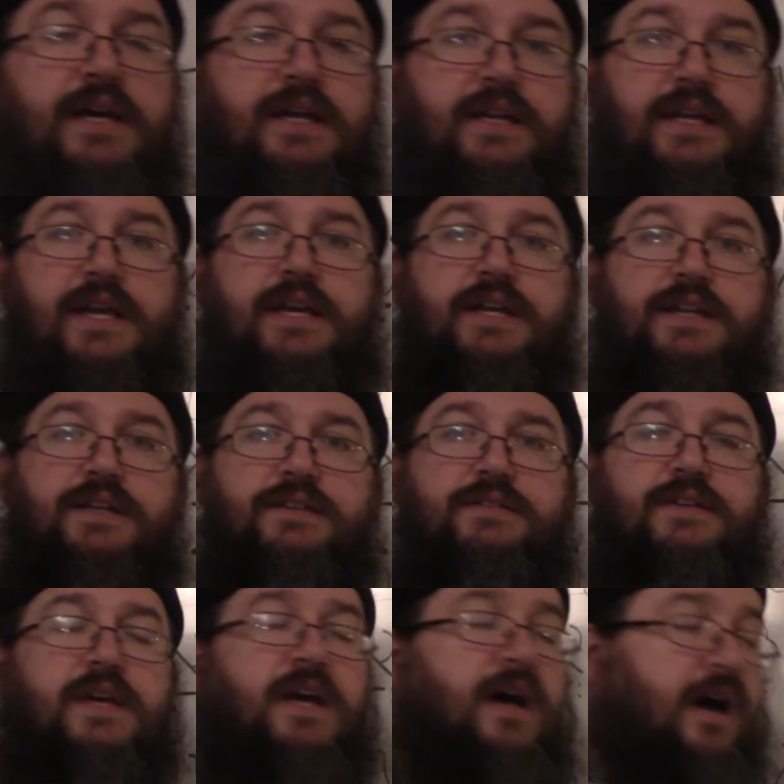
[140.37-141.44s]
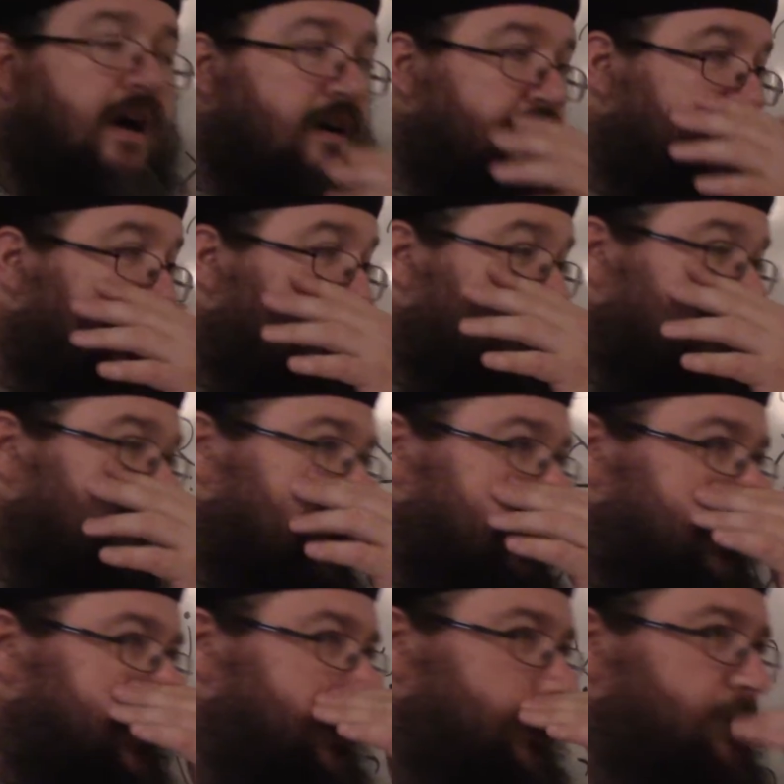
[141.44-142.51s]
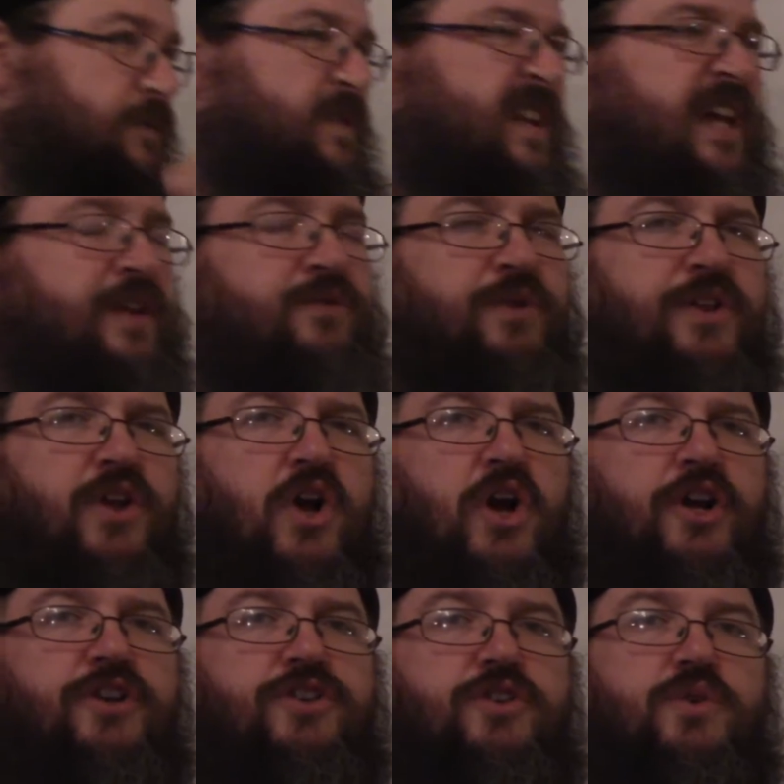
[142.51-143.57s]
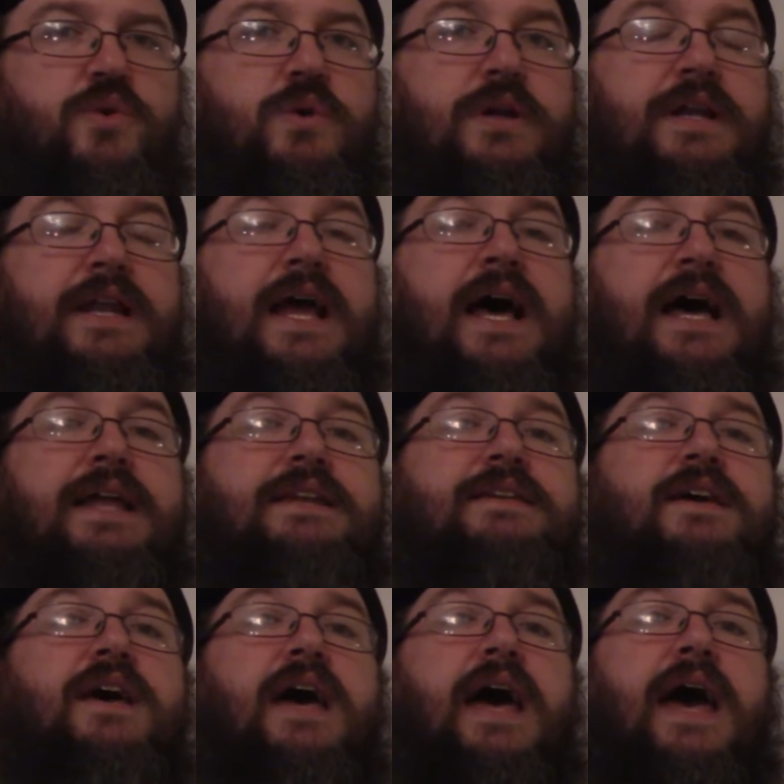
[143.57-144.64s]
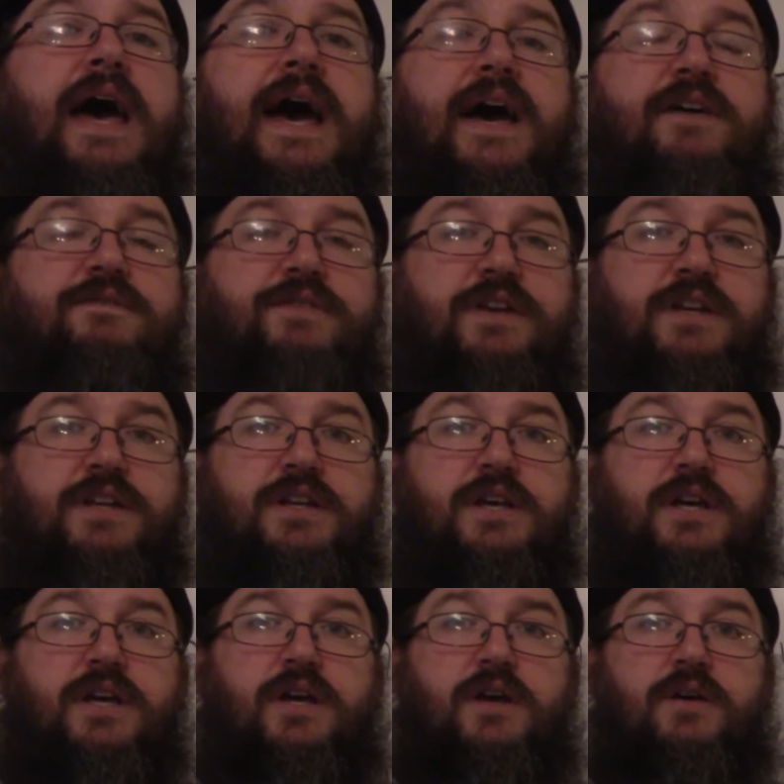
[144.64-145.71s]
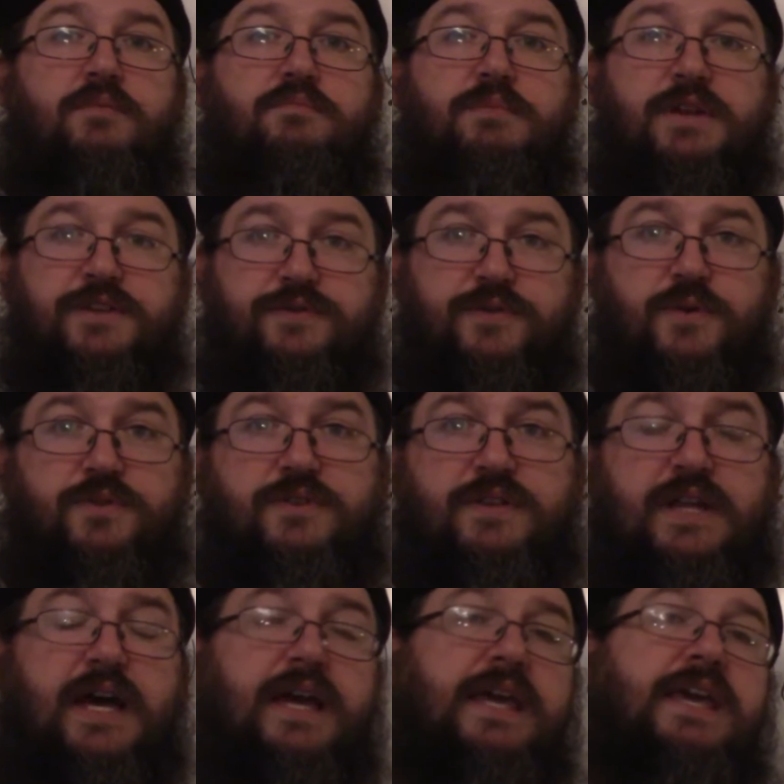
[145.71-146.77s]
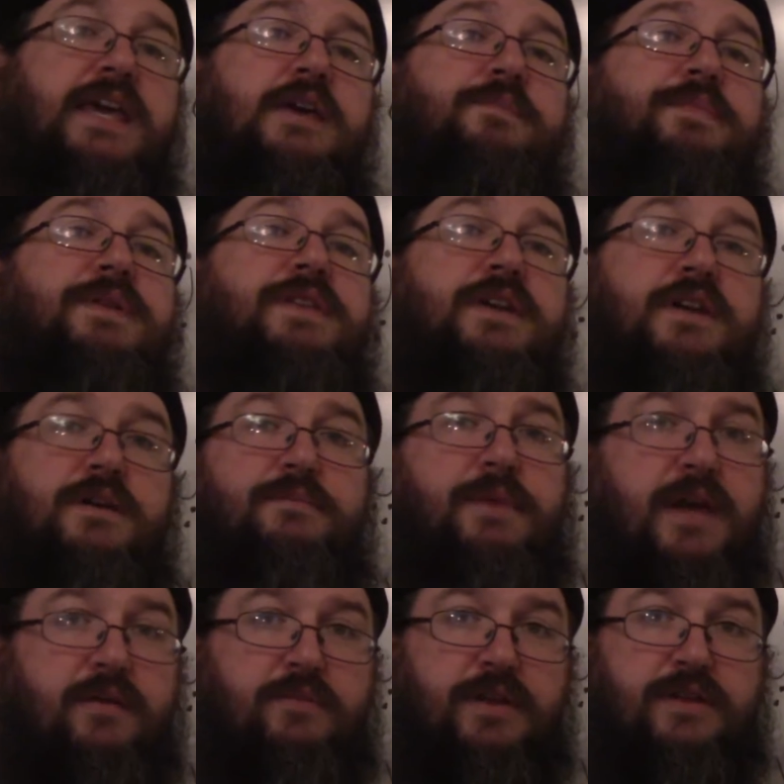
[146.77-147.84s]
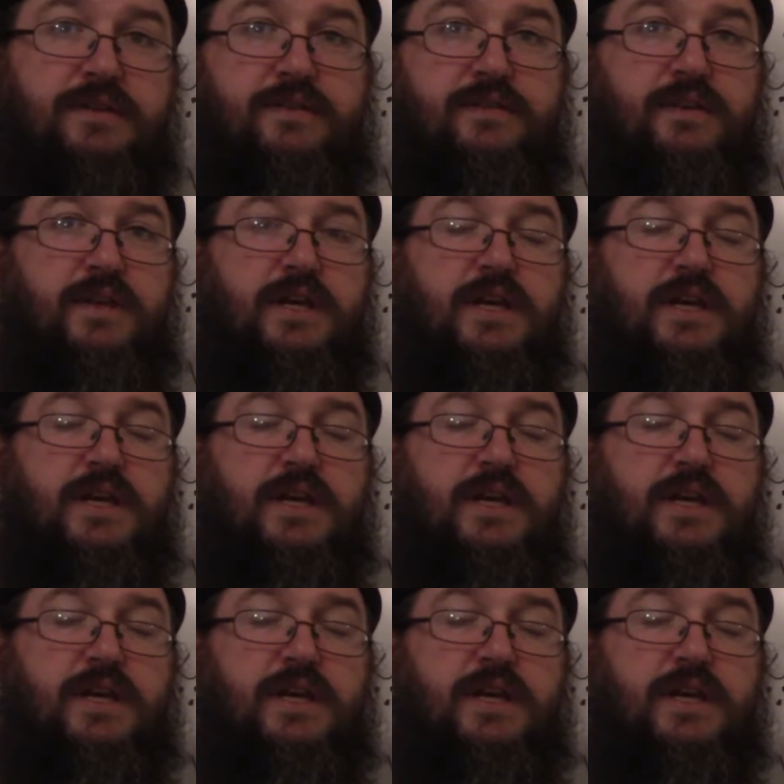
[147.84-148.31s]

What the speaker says: nakedness. Arva is also used in regard to not having mitzvot, not keeping the commandments.